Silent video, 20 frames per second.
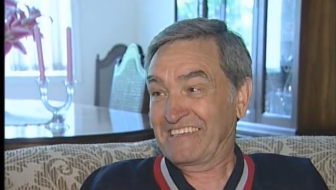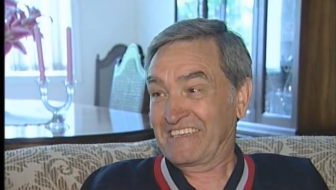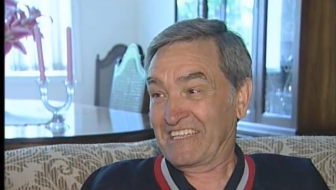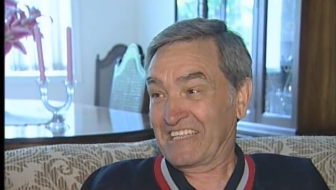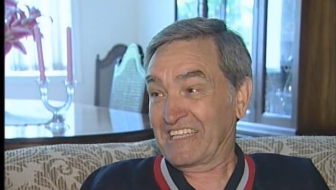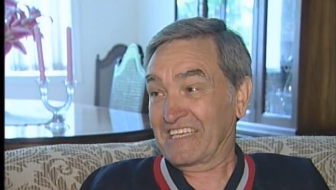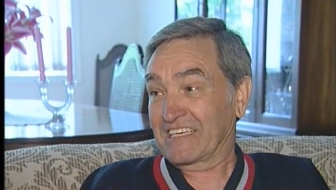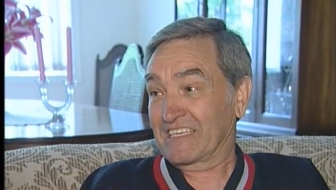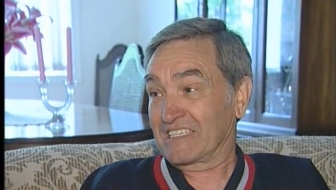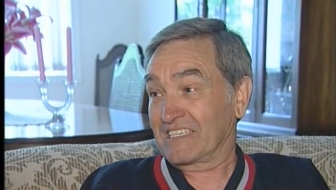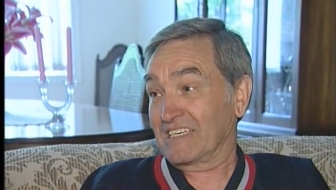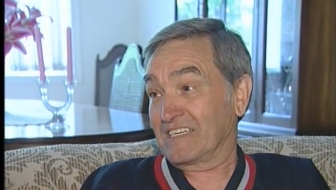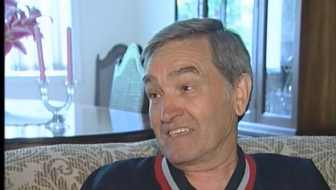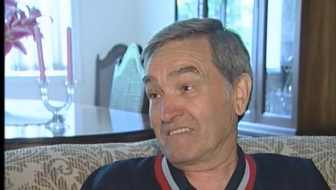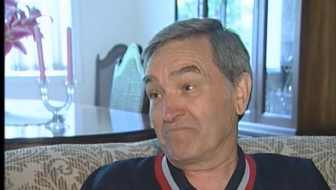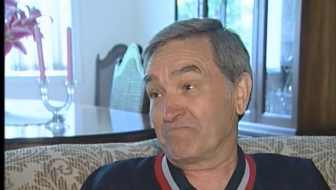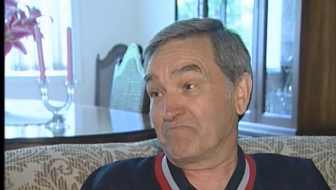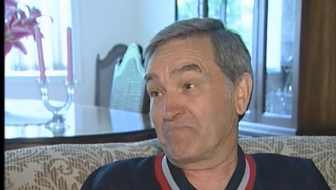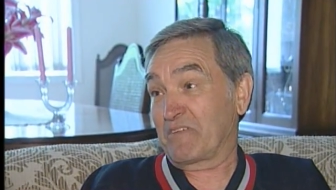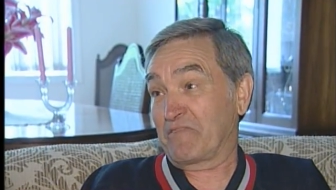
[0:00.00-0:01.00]
Like uh,
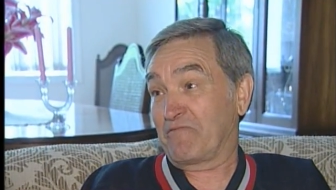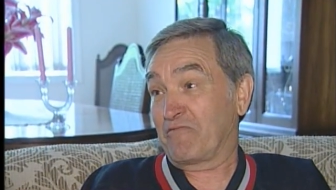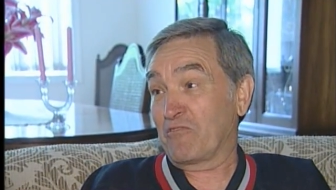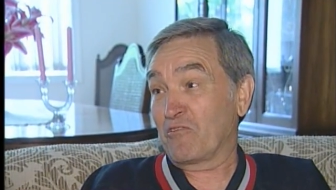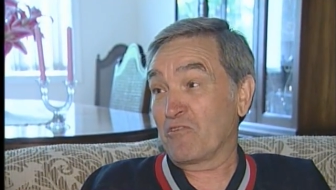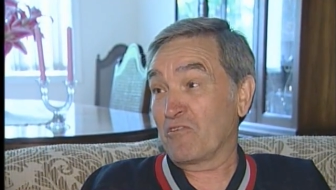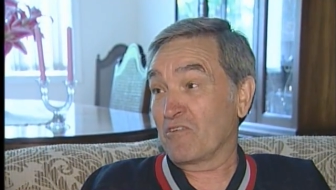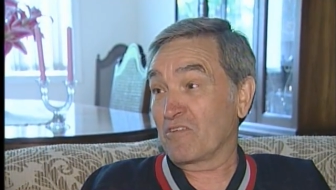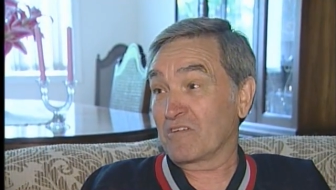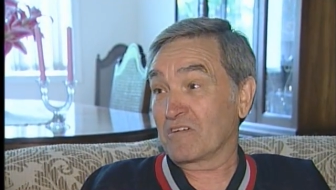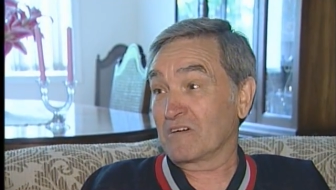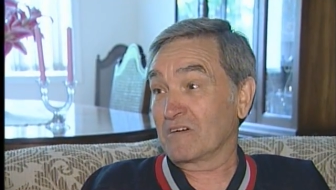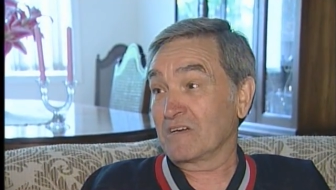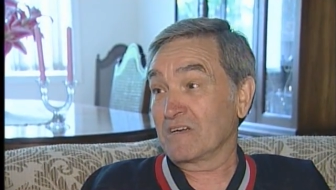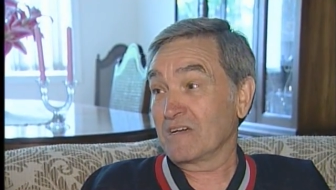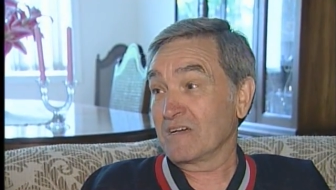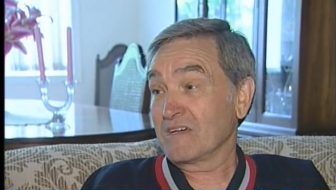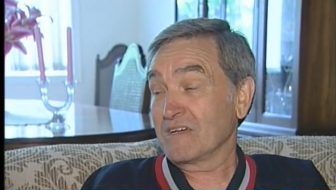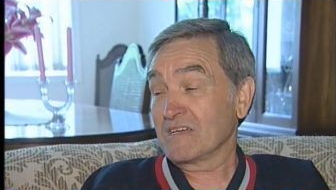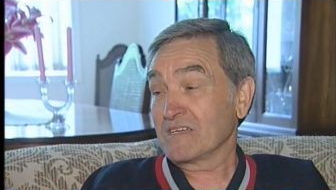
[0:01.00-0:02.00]
before,
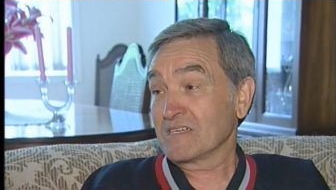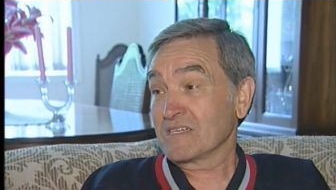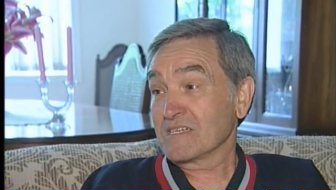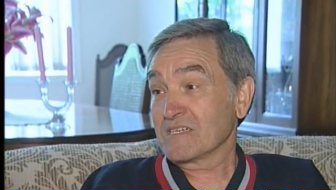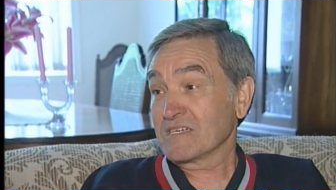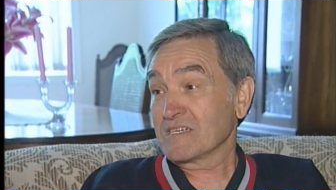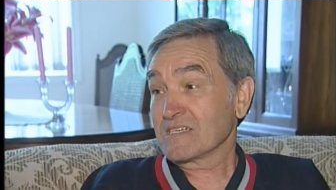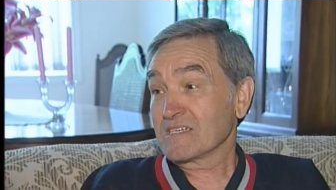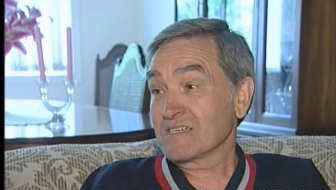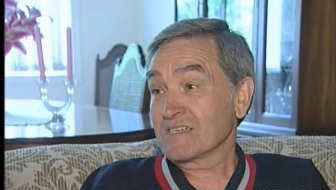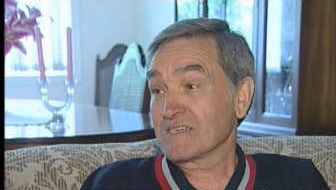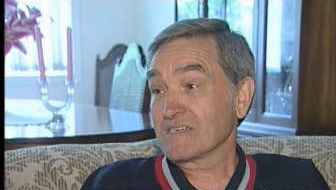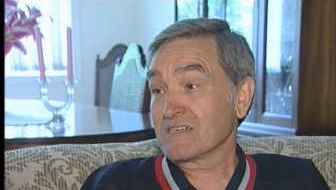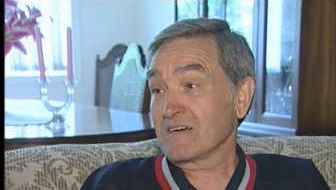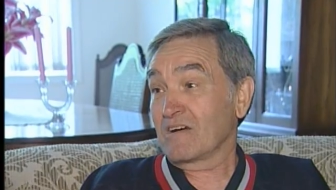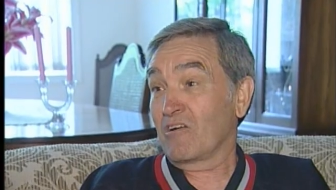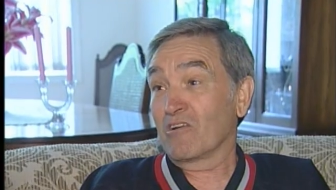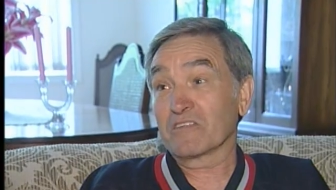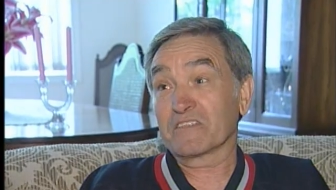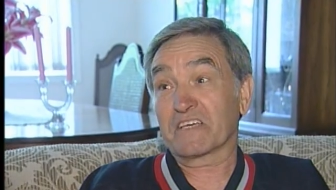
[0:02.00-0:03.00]

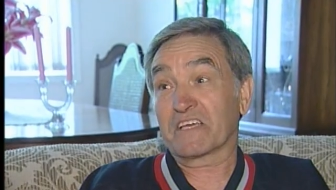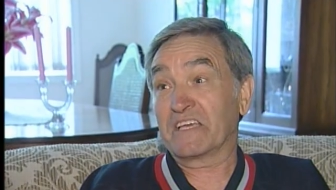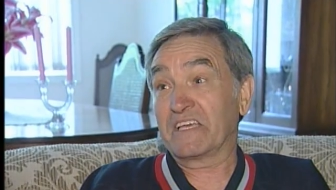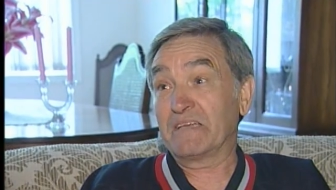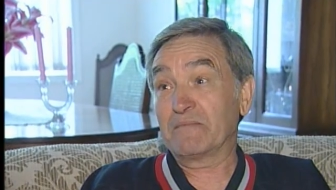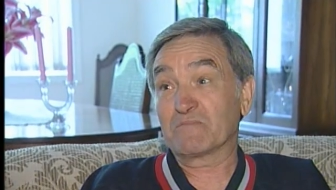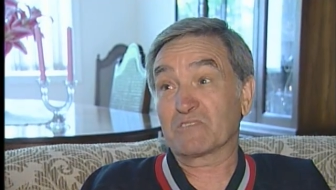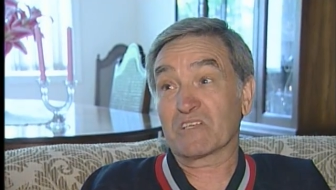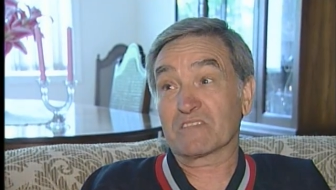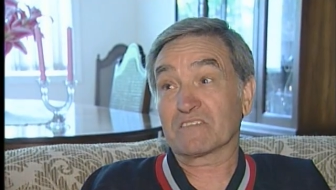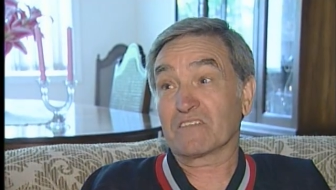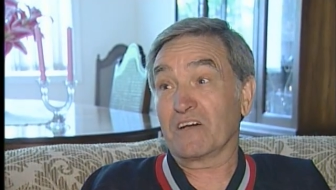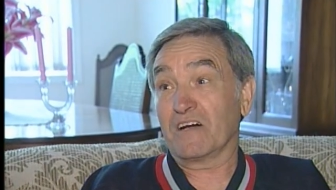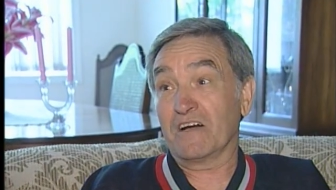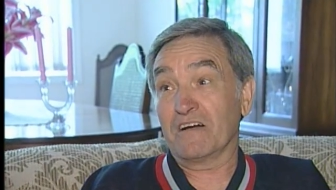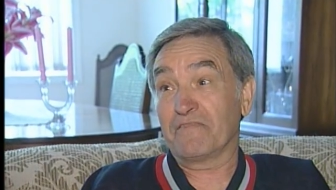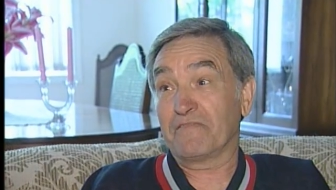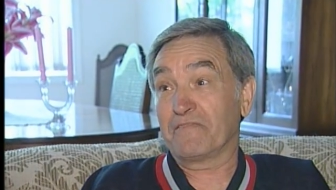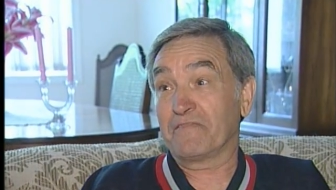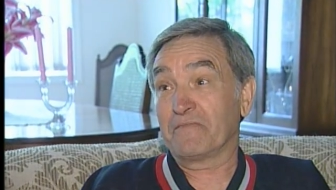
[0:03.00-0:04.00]
all the games are
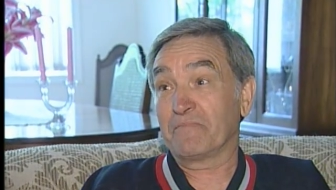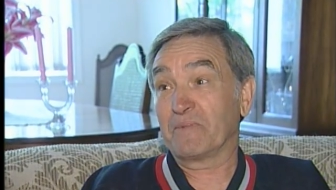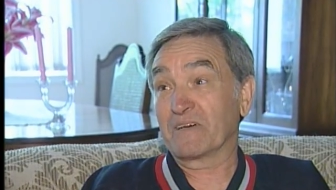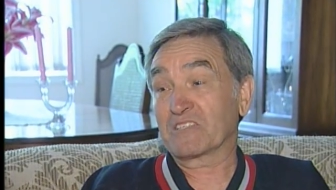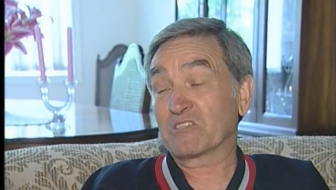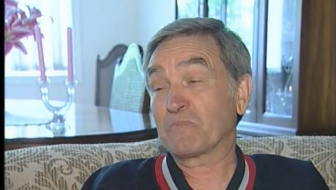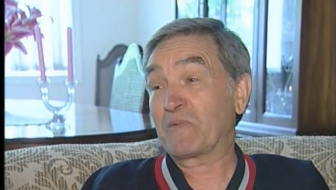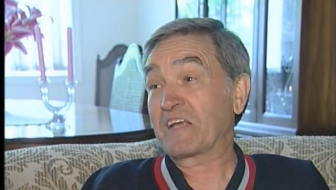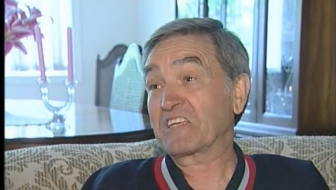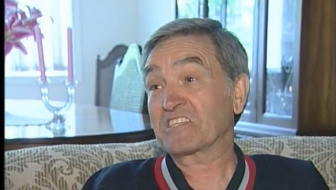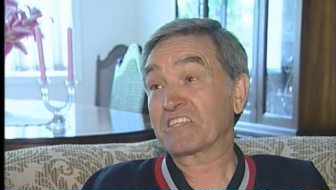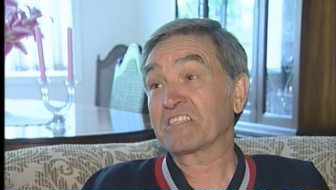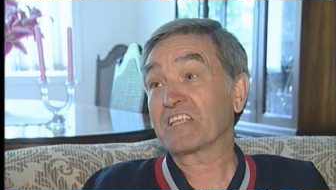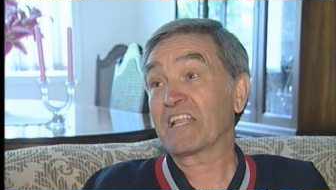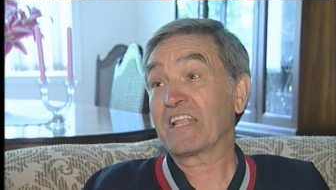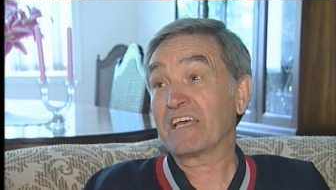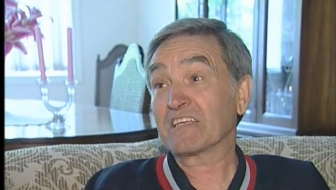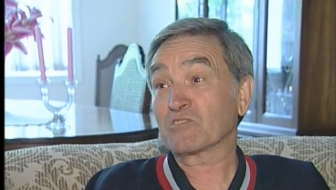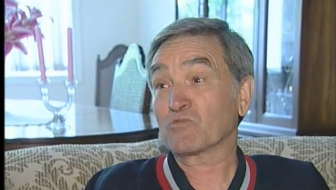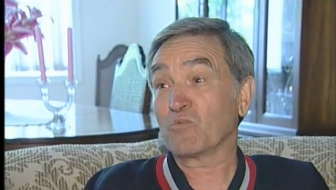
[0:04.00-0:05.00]
tough, but especially the
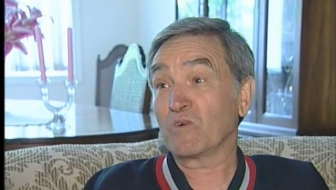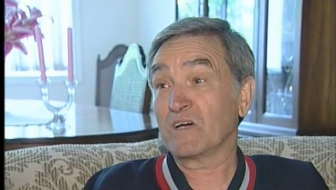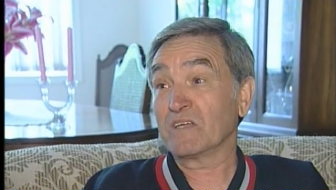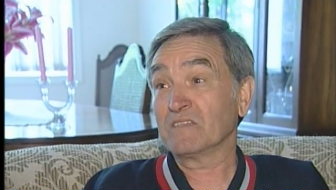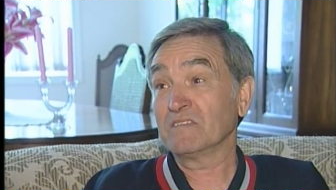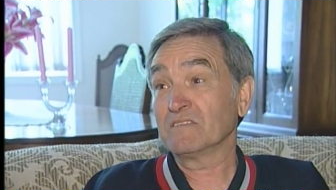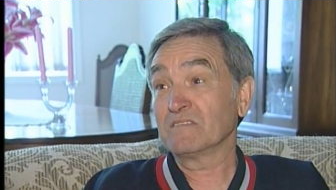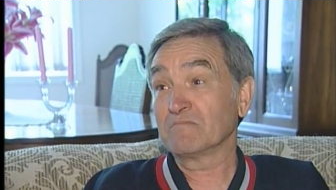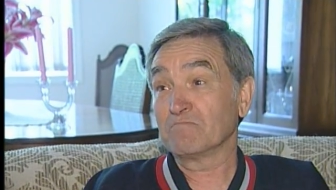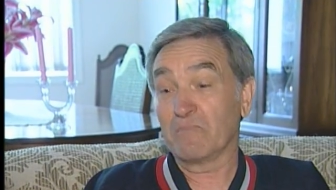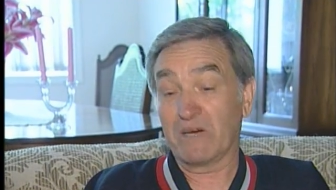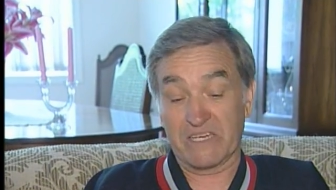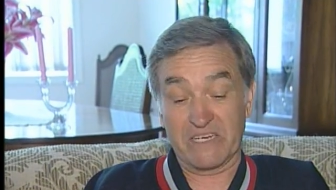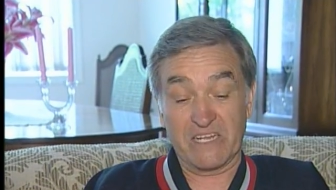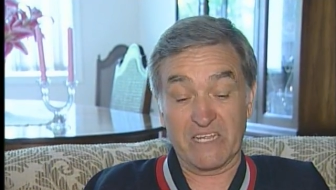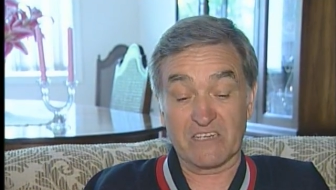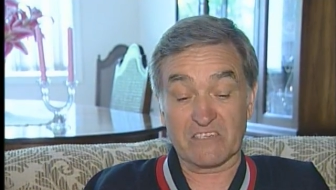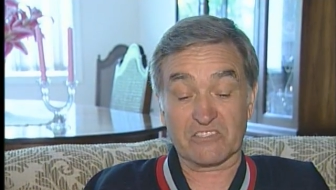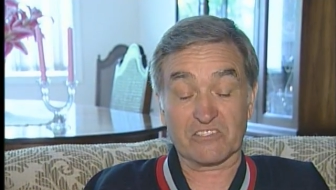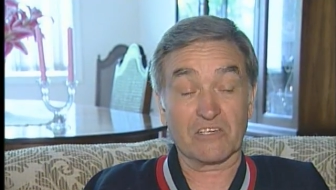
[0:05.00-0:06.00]
last one, my
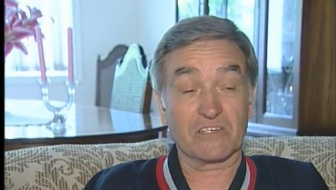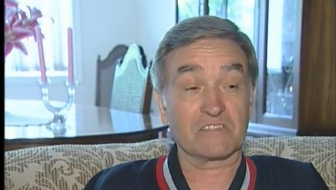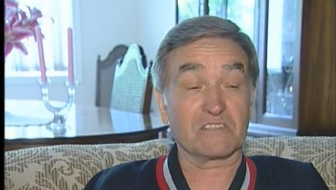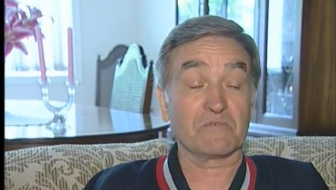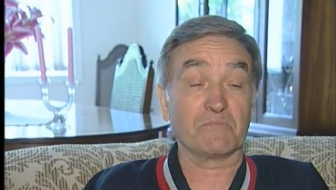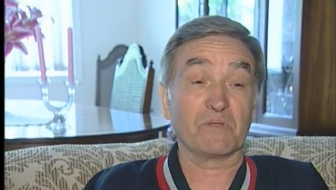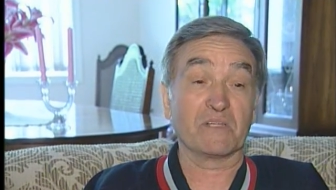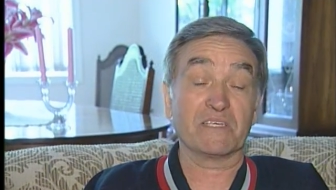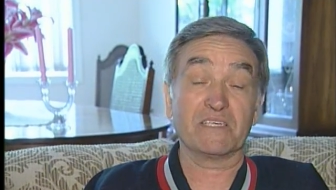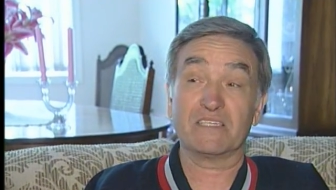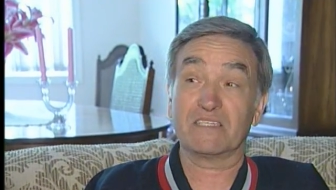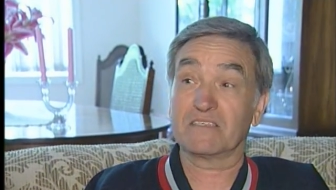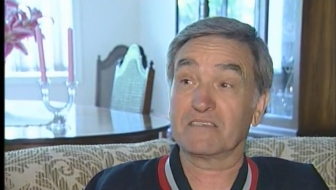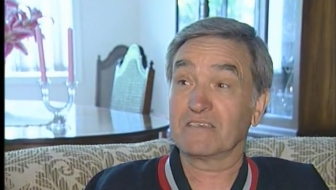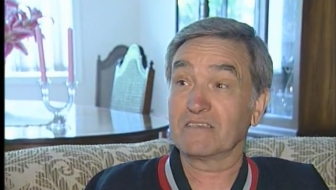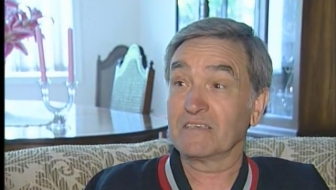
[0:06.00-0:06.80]
nails start to bleed.